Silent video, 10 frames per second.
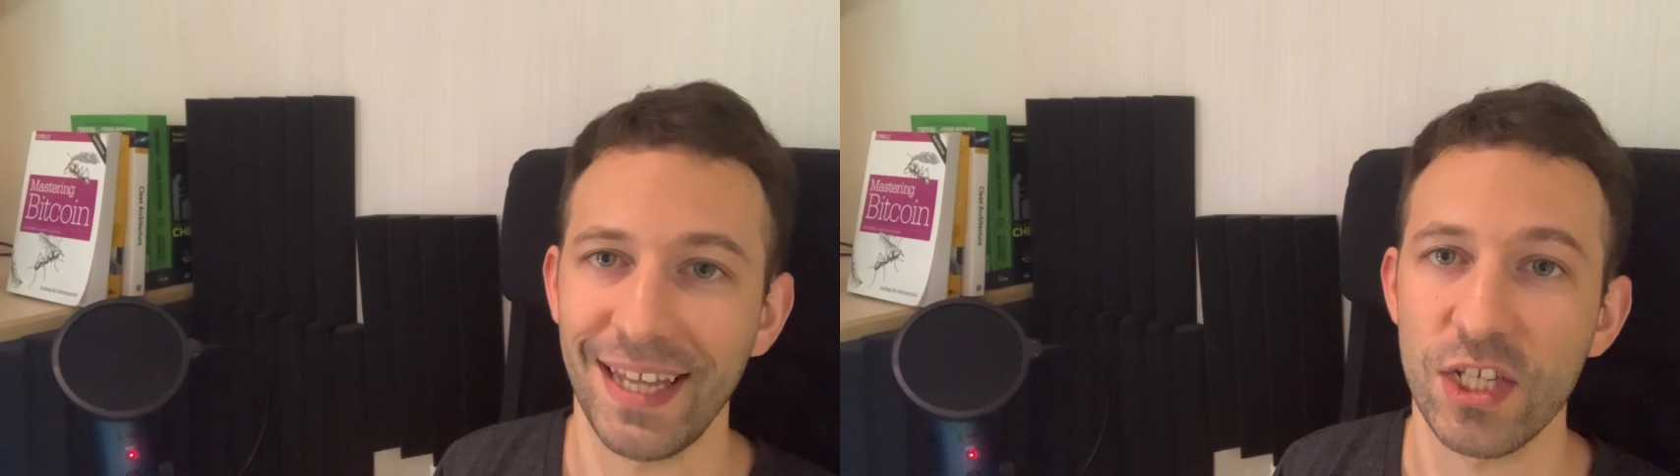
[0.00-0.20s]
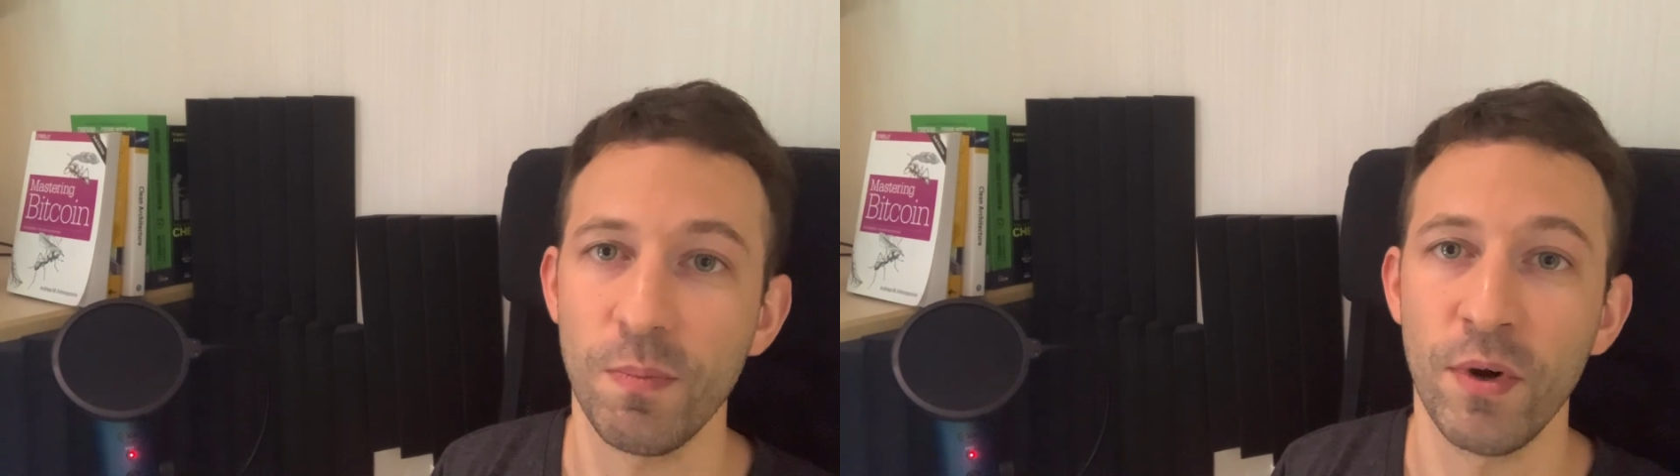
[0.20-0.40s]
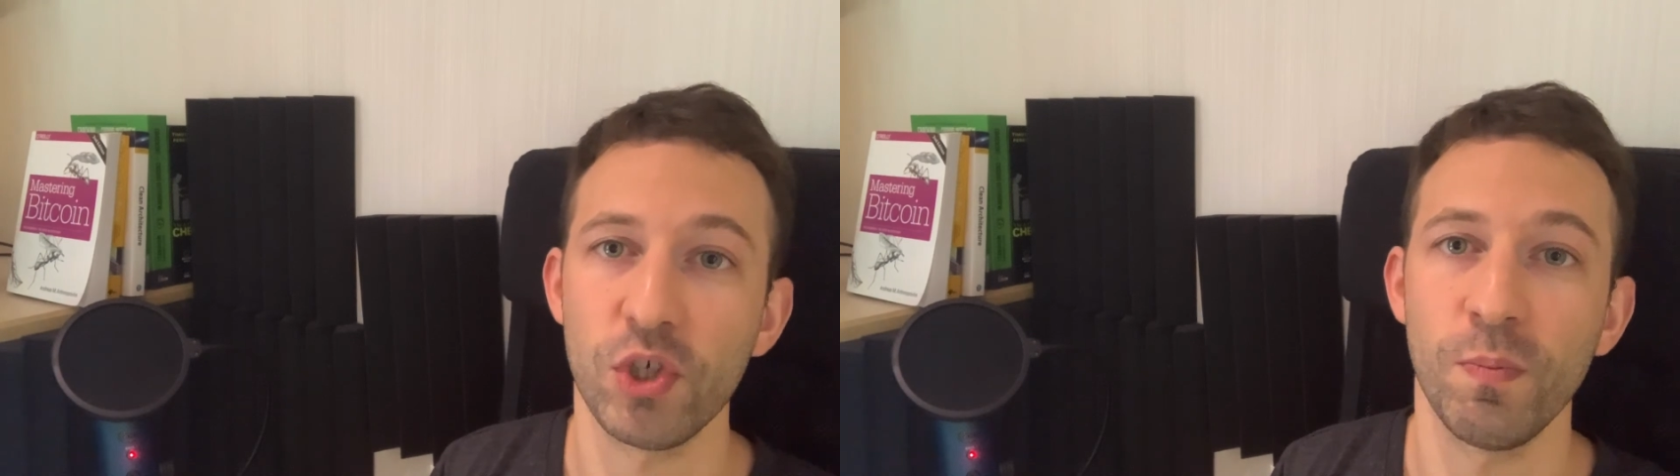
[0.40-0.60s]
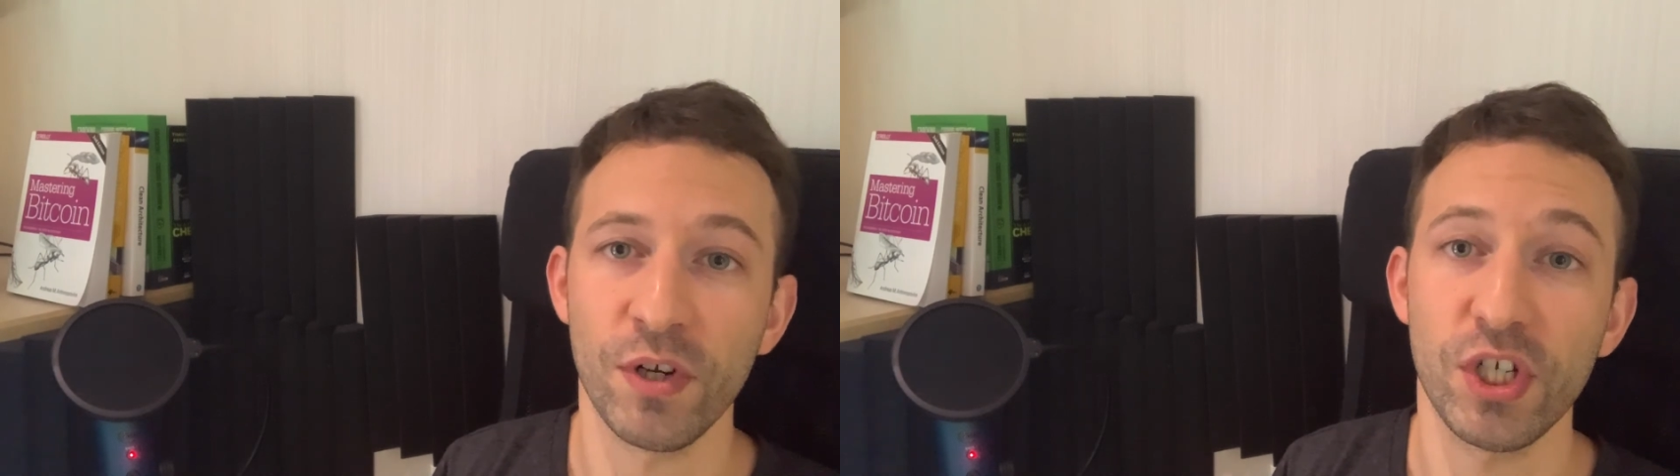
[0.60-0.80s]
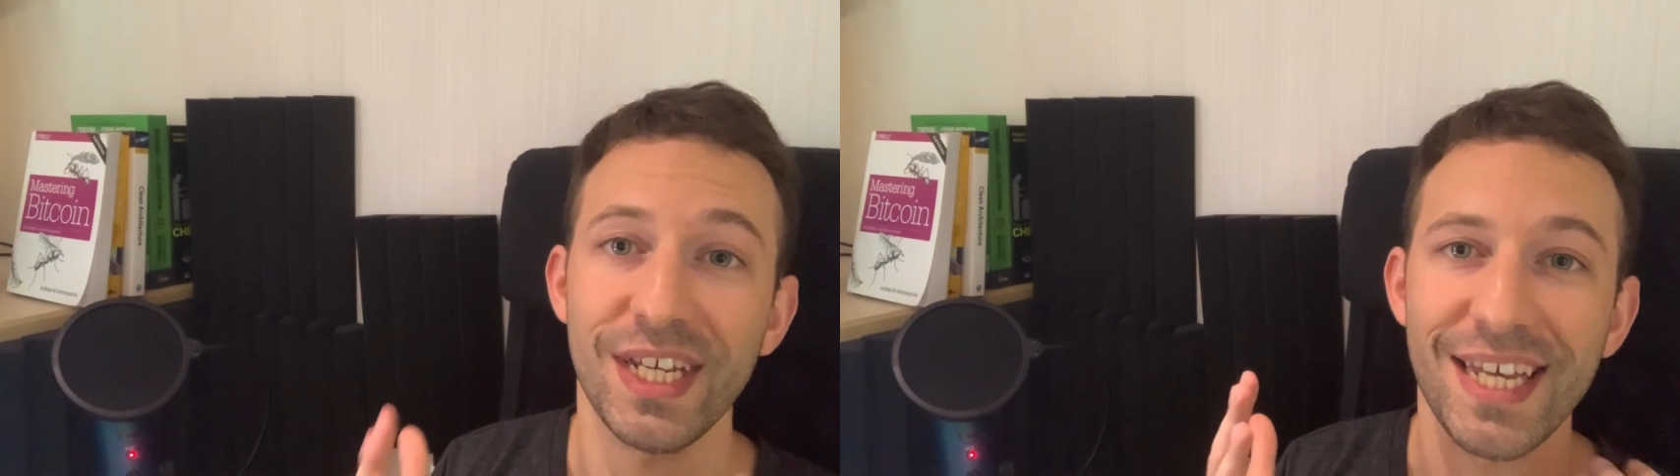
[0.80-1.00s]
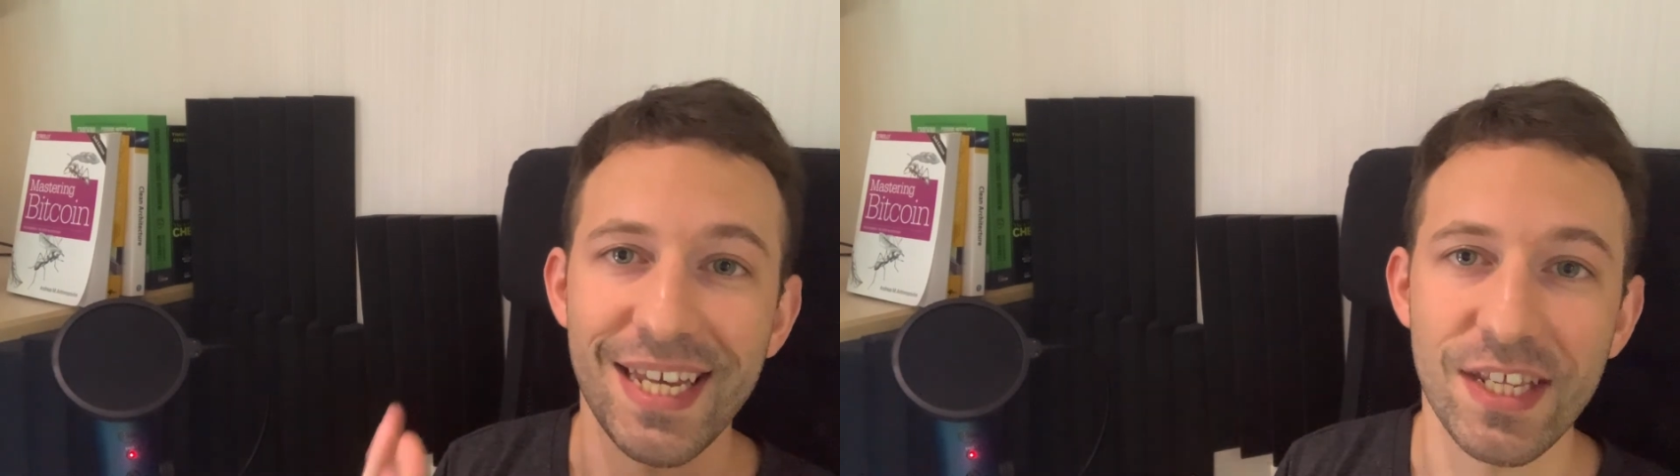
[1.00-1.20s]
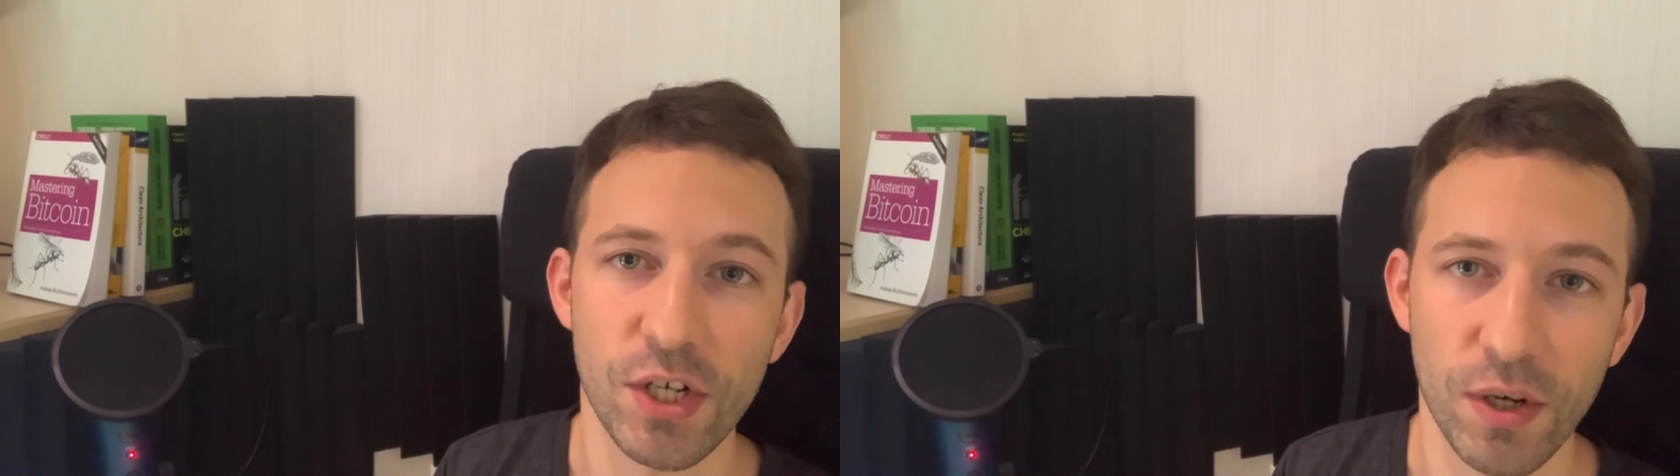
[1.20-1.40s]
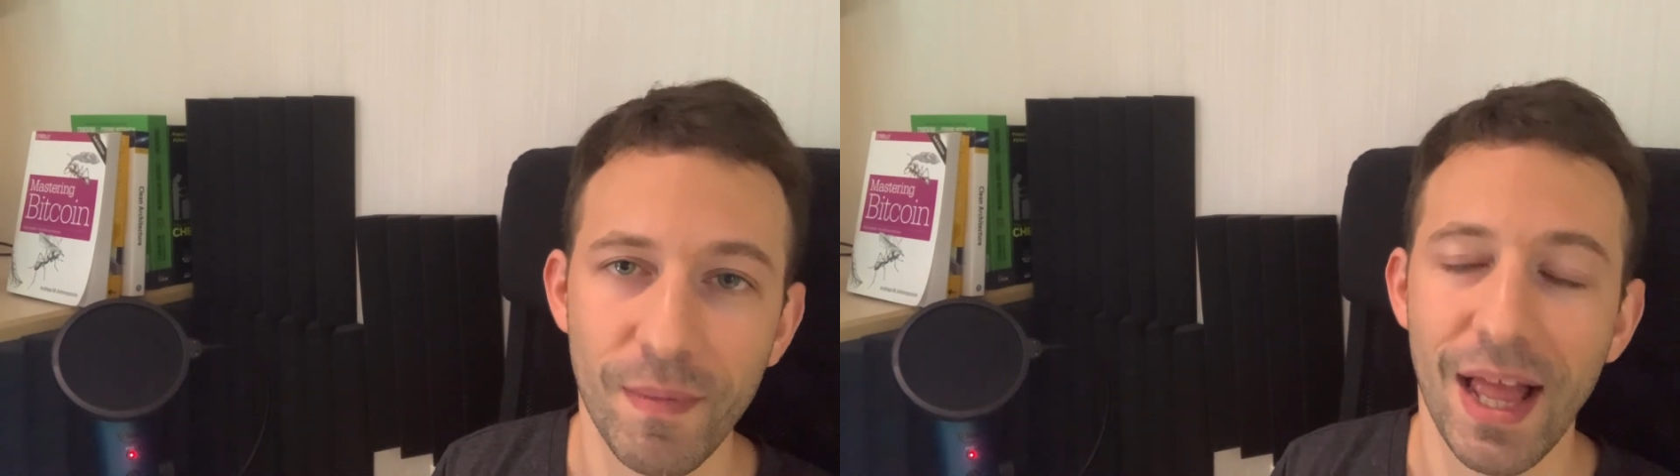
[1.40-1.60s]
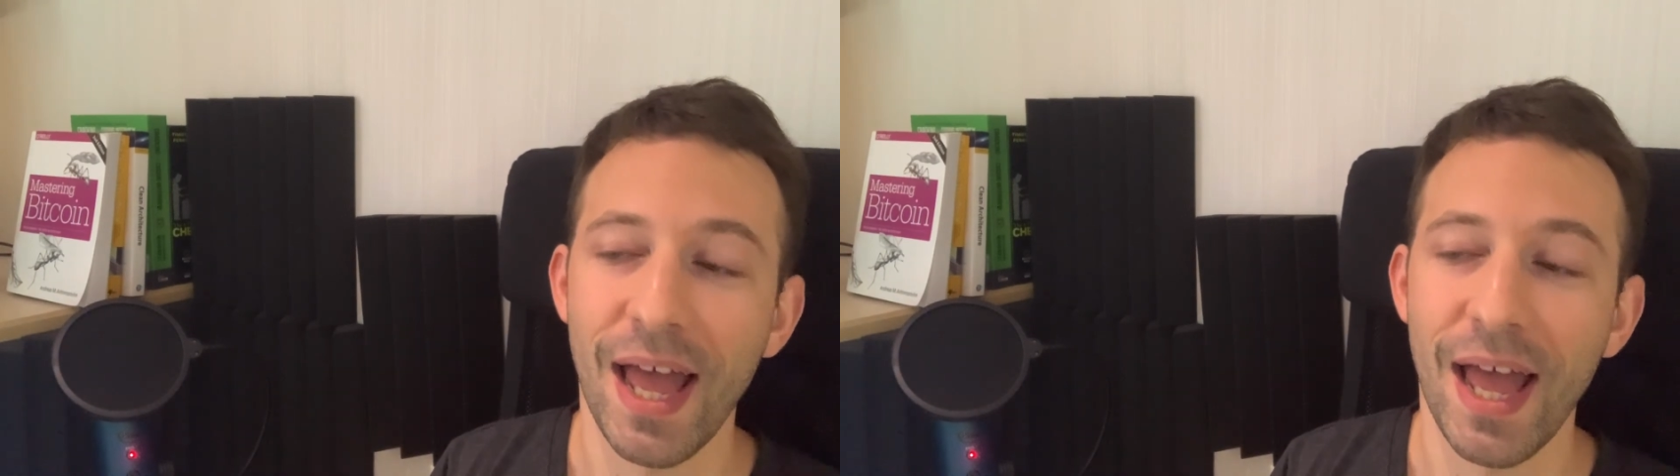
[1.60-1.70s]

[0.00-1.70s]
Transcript: that's much much easier